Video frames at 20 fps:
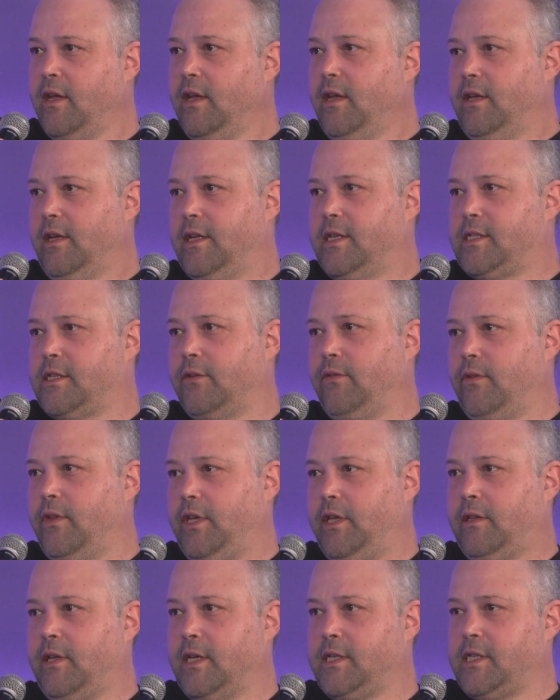
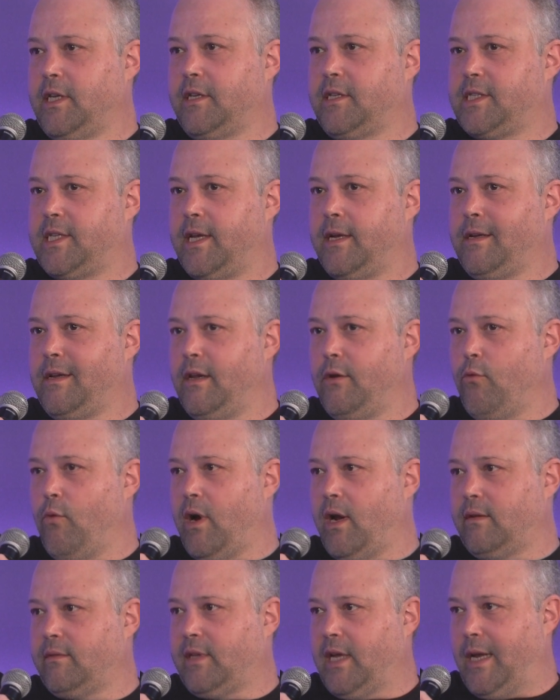It has exactly
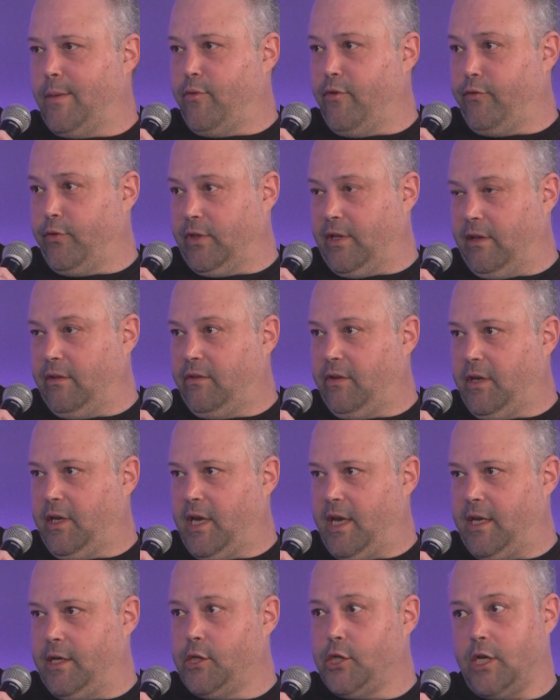one type of
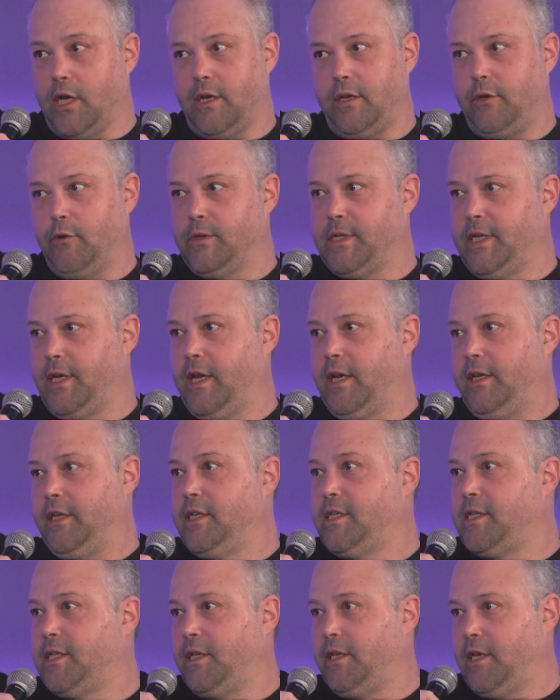authentication using an
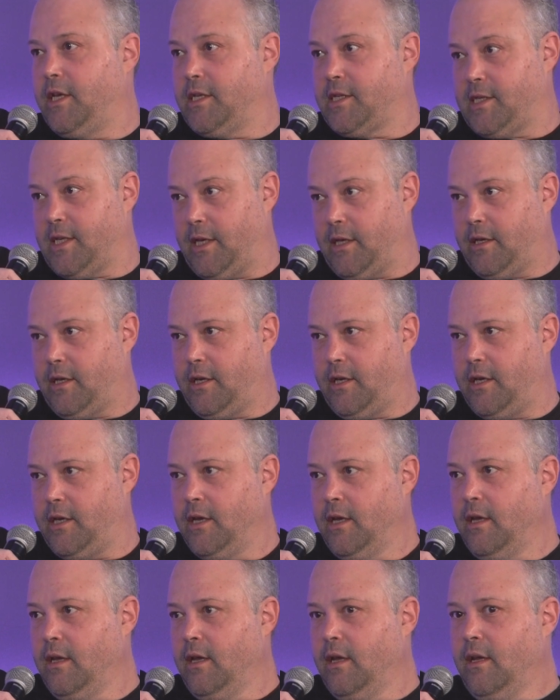ECDSA key.
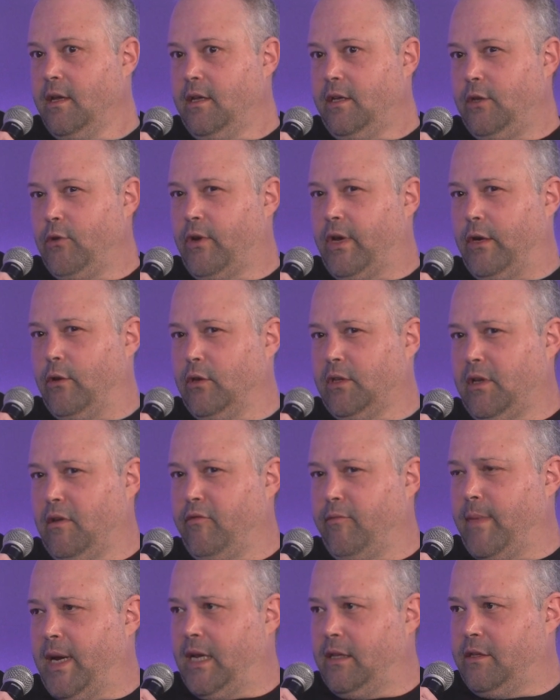You cannot
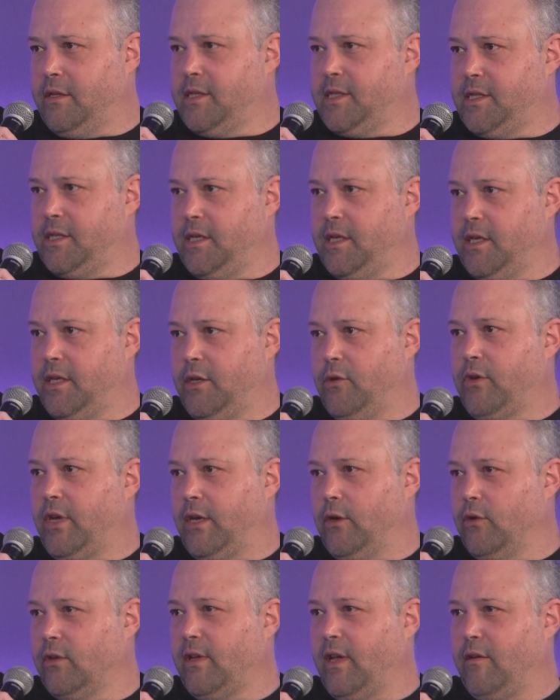have multi-sig, you
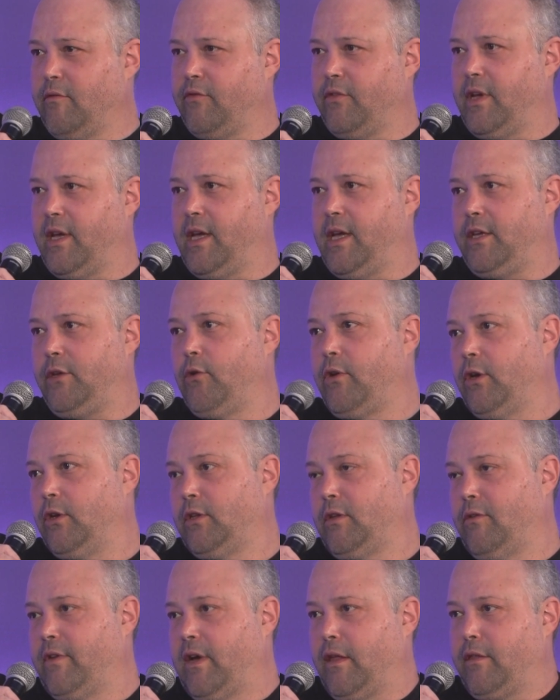cannot
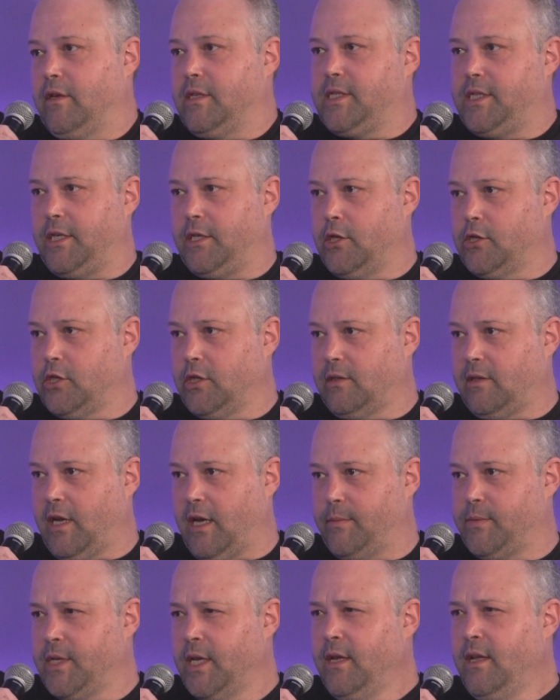have other signature
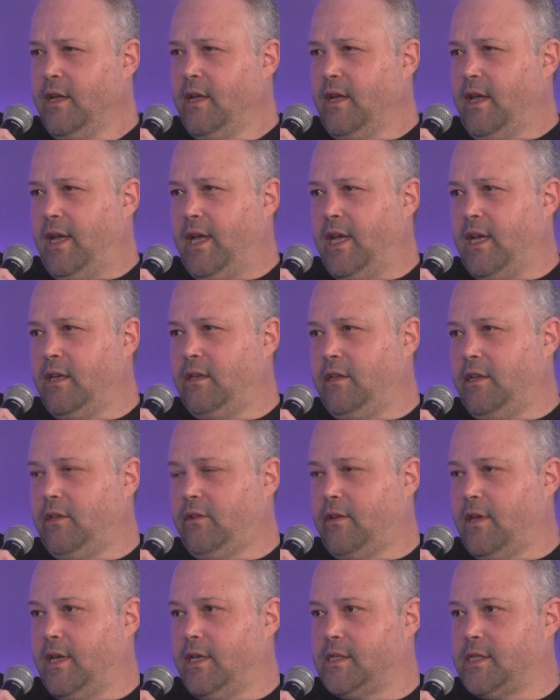types, and
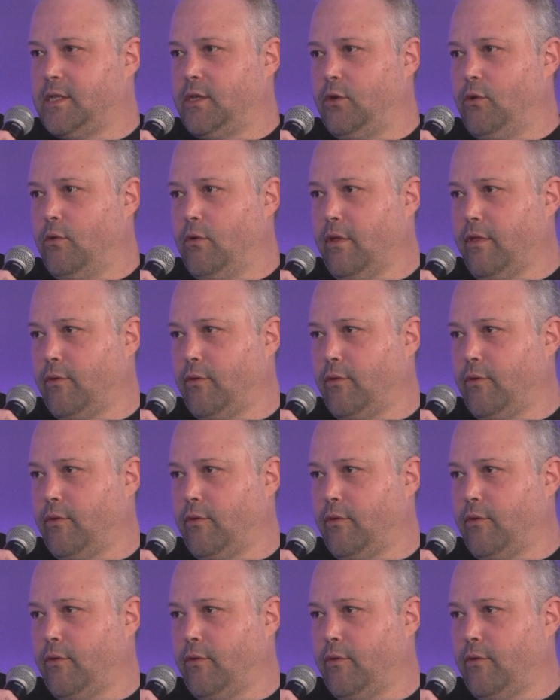it has no